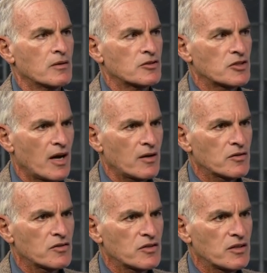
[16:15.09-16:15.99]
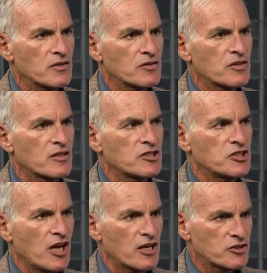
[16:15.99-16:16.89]
The child sees
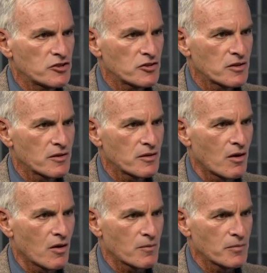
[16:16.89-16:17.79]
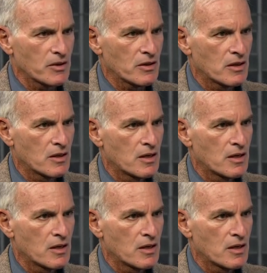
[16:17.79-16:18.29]
Jesh, the army.